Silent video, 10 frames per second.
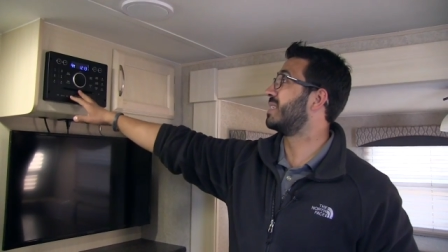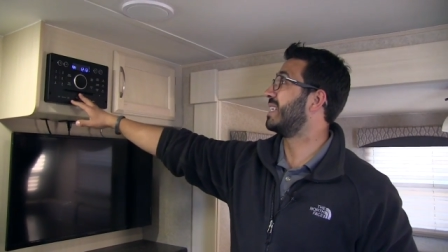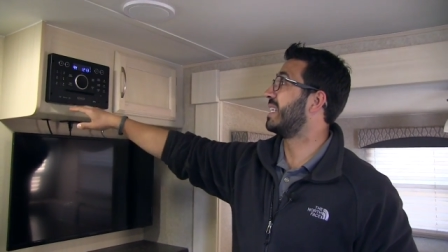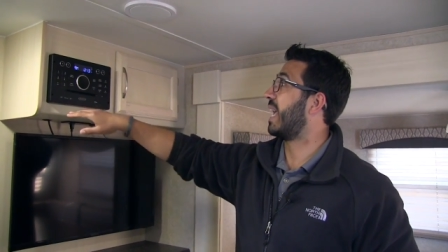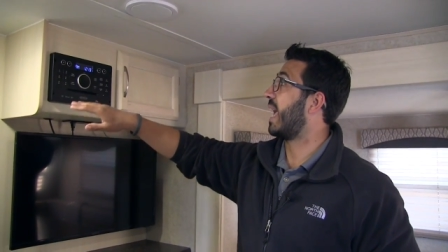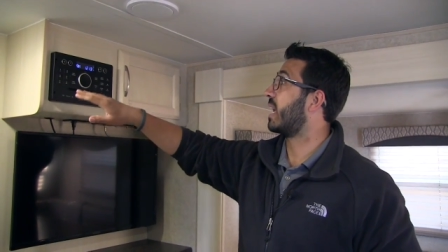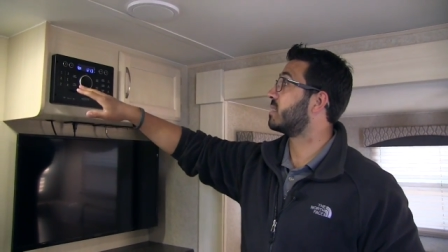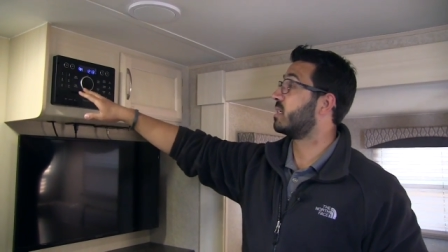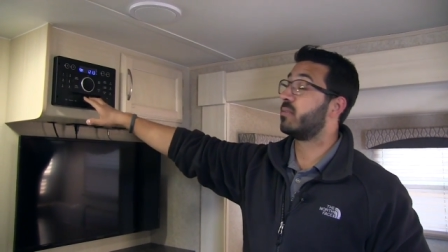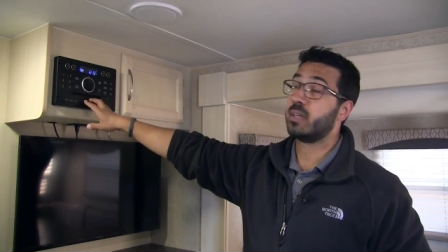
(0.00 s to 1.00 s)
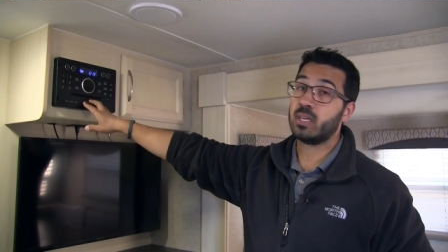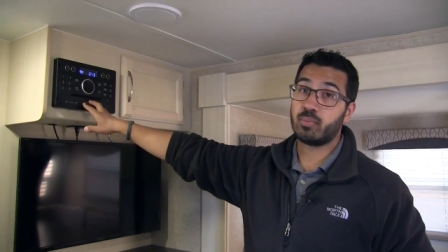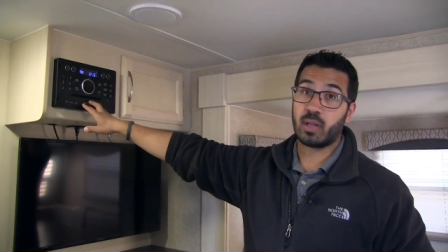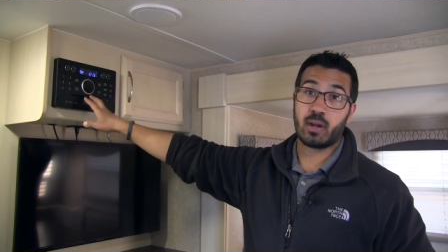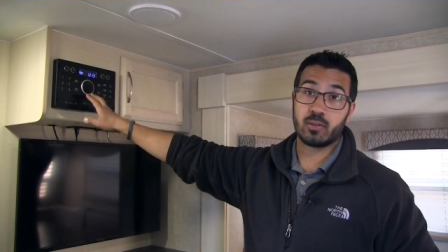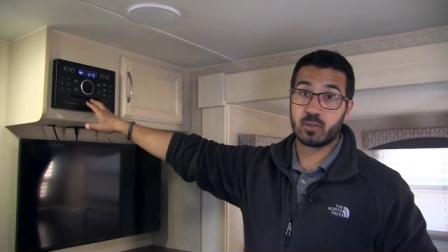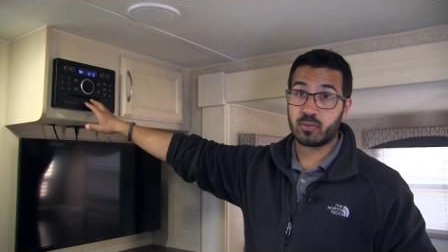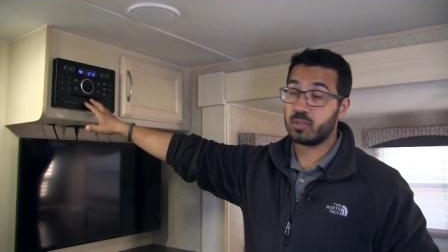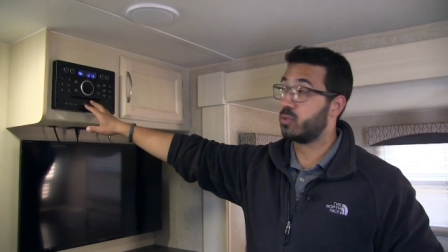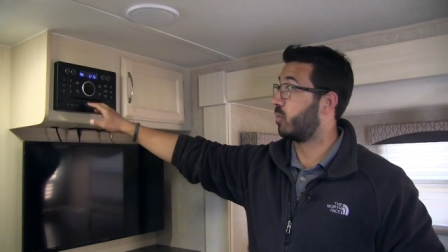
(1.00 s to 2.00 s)
CD and DVD player. So
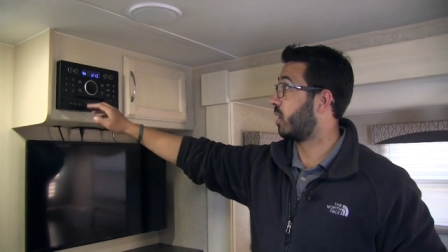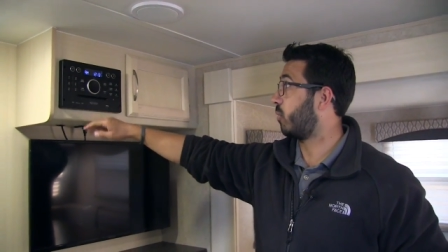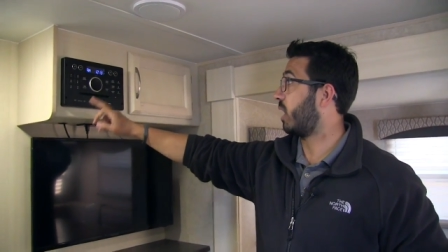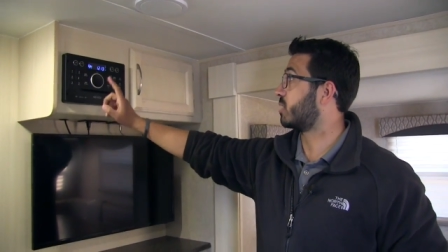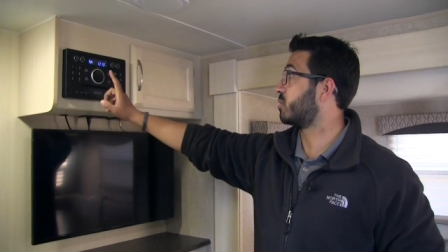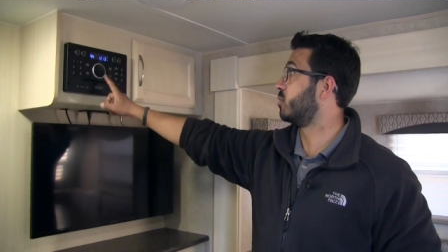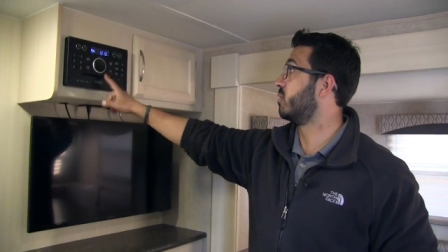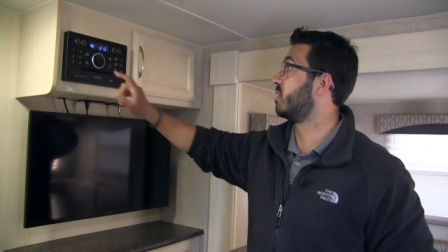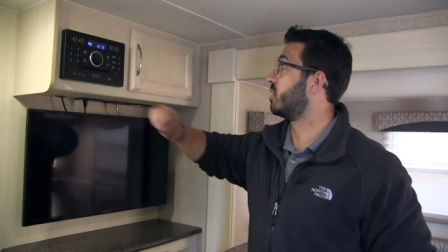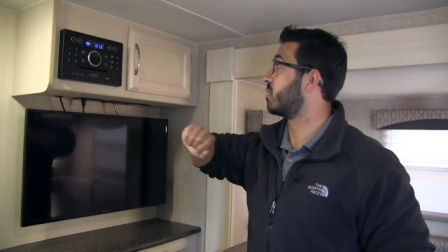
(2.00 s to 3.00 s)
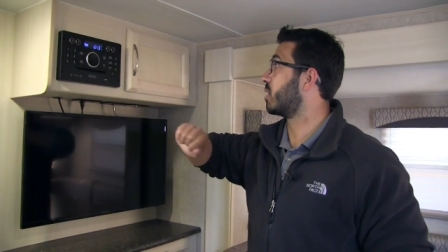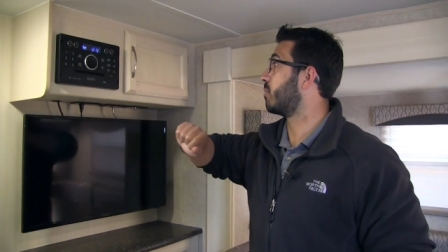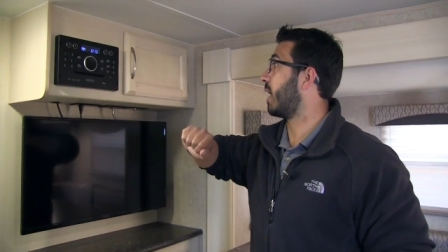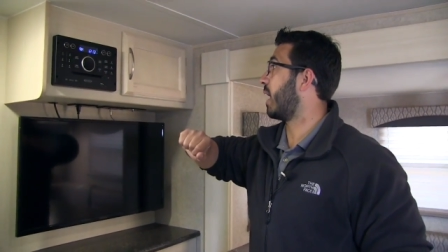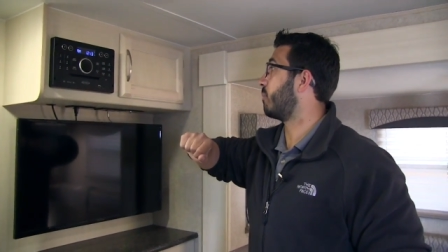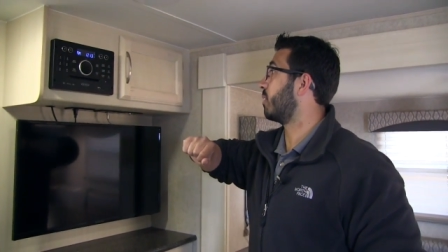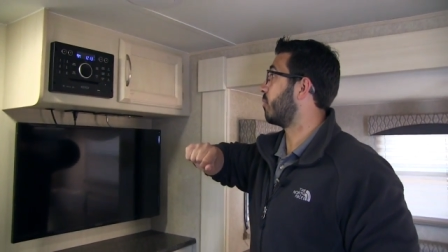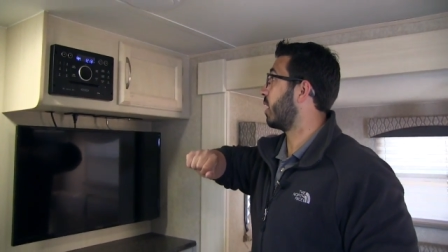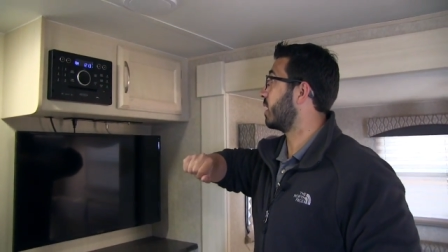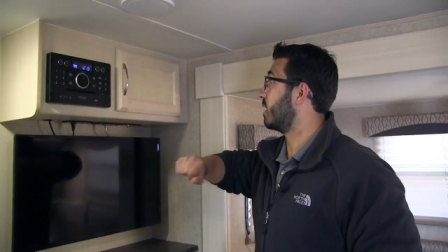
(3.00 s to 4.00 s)
if you do want to watch a movie, you can pop it
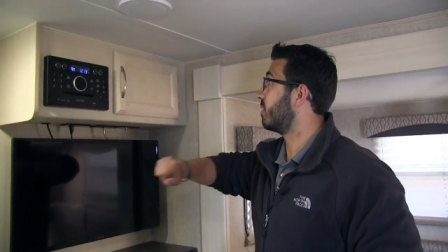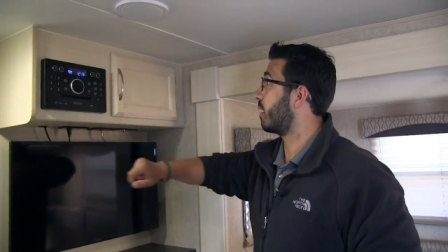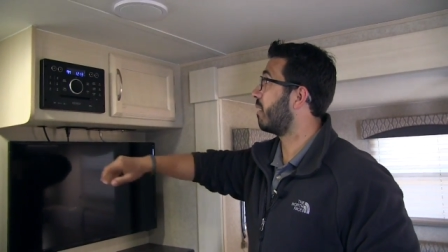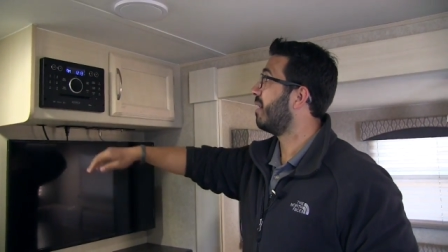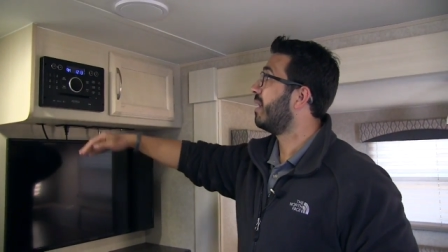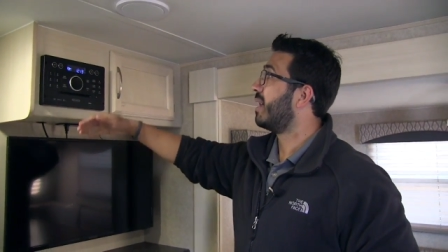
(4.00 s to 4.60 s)
right in there.